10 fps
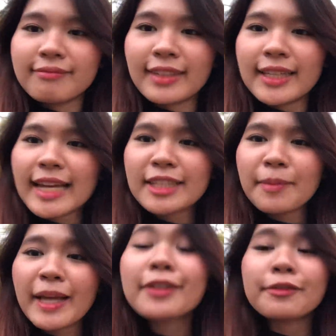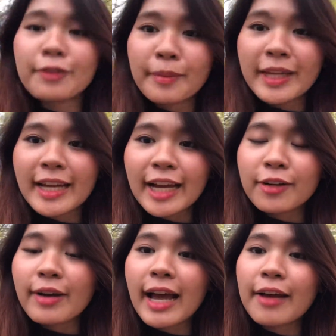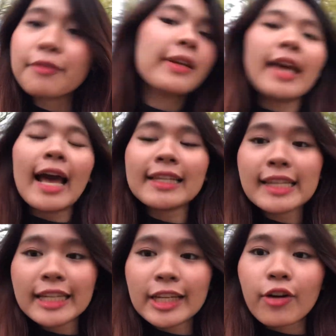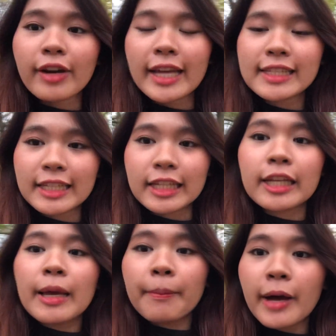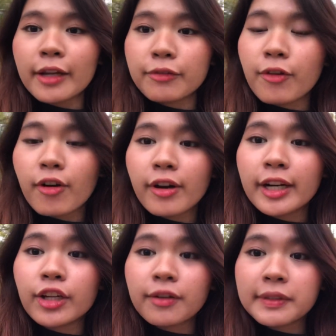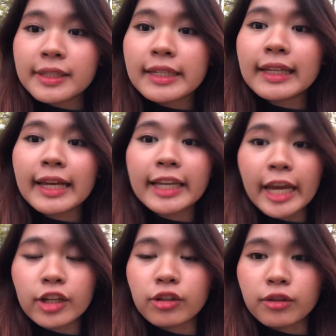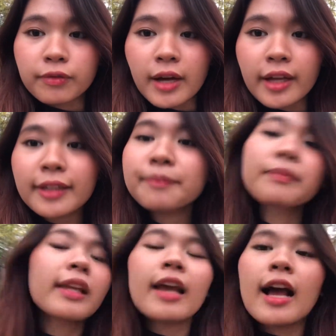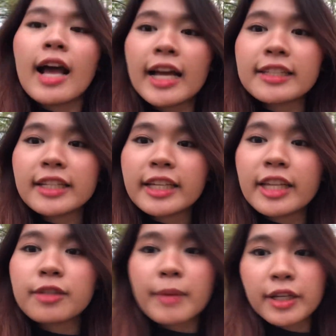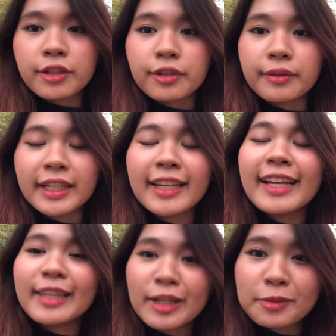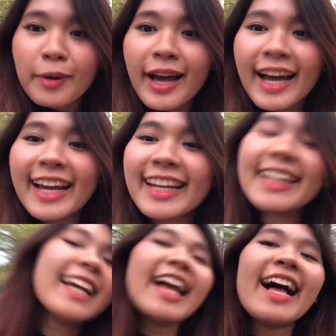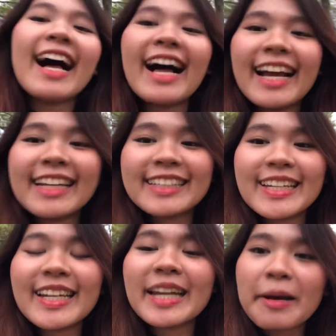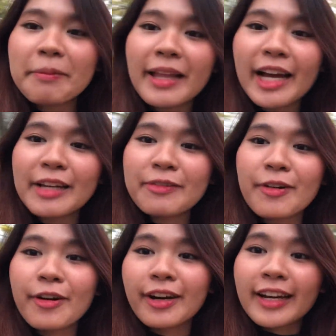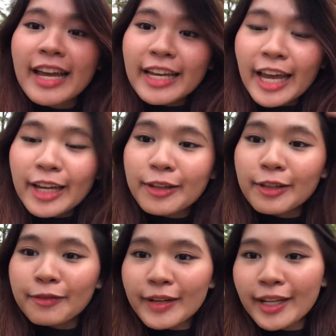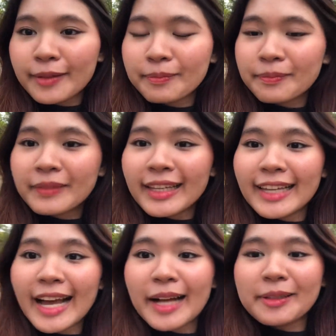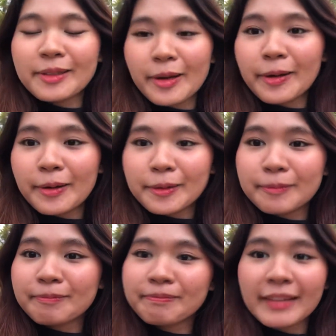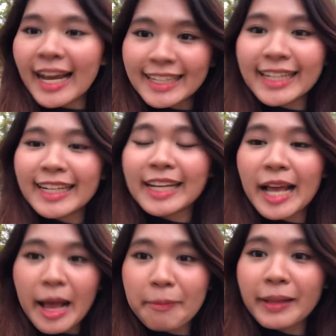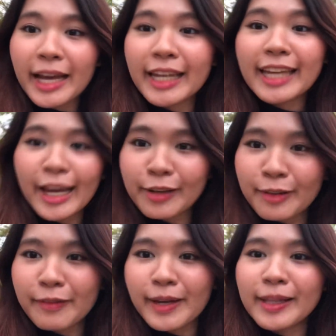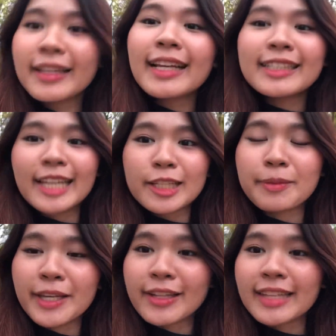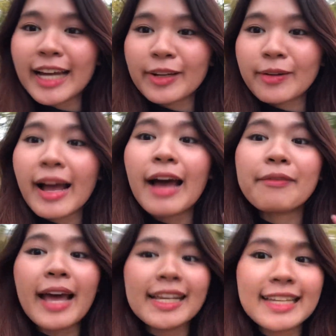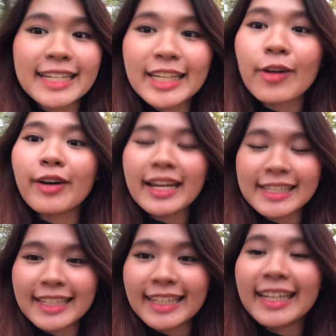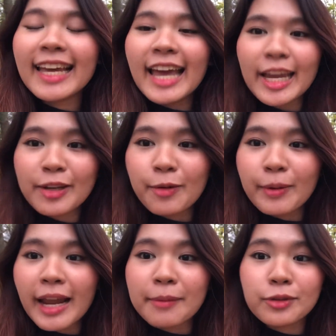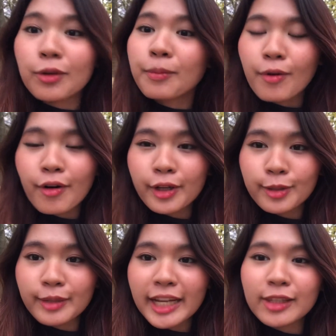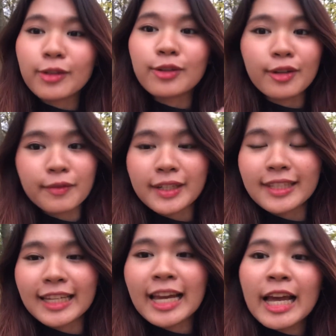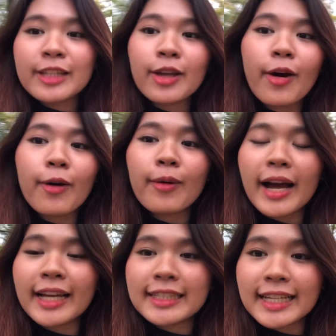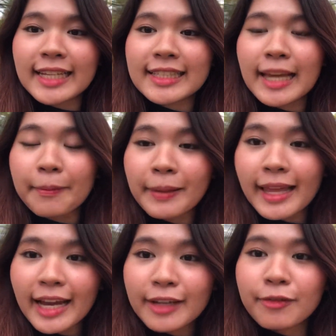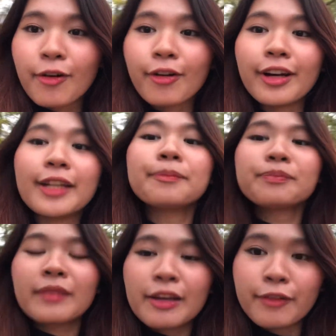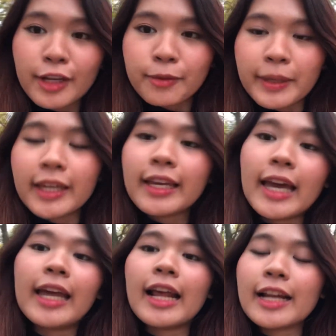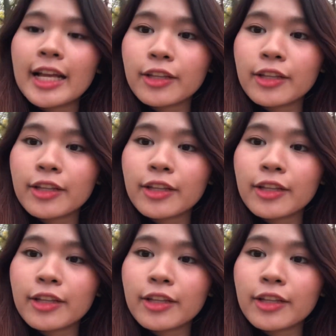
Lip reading: it doesn't matter for me. I don't have SAT or ACT. But for university like KU Leuven, SAT is mandatory. That's why I didn't apply for KU Leuven. Yeah, so I didn't apply KU Leuven just because I don't have SAT or ACT. And you know what? I'm so bored to take those universities. So I just apply for VUB. And another